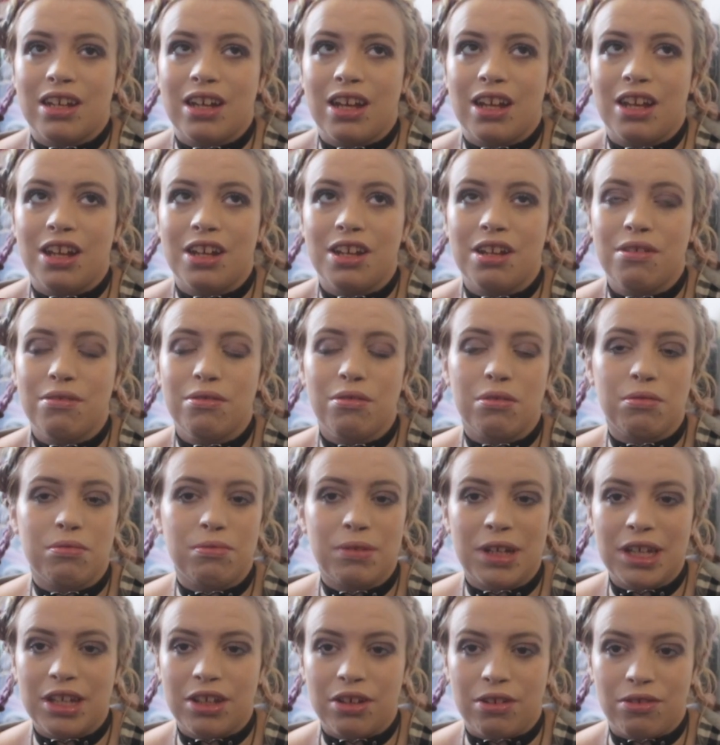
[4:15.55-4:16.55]
And I know I'm not a
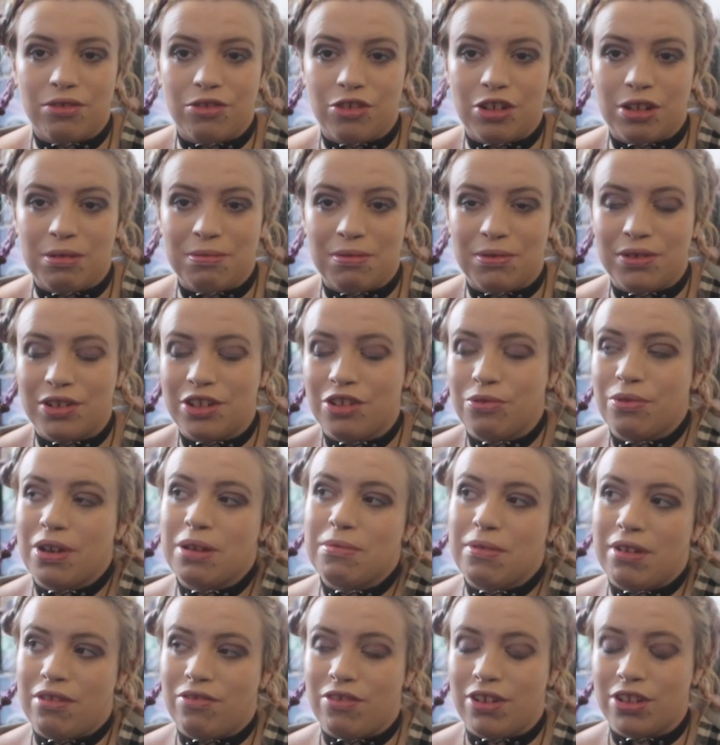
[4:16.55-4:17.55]
big YouTuber, which is why I
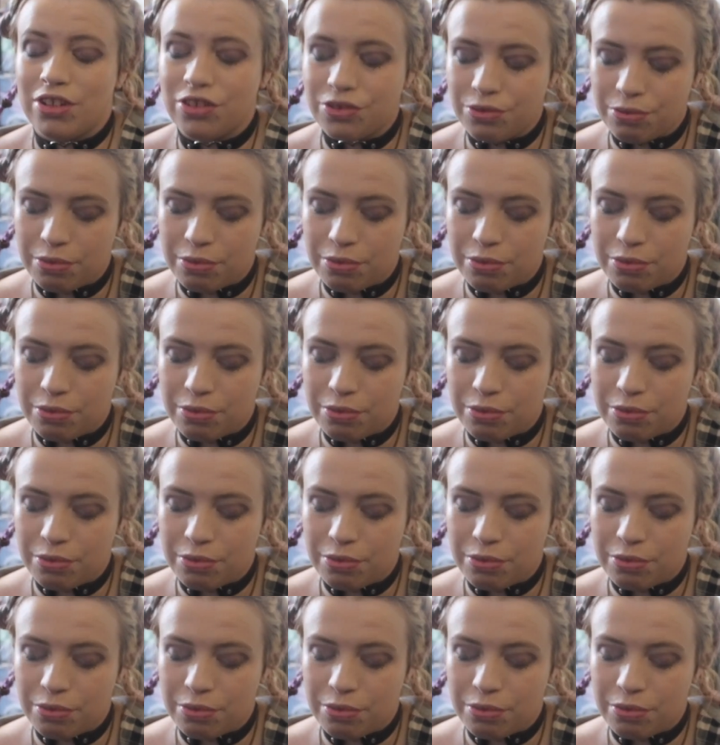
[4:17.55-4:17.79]
make friends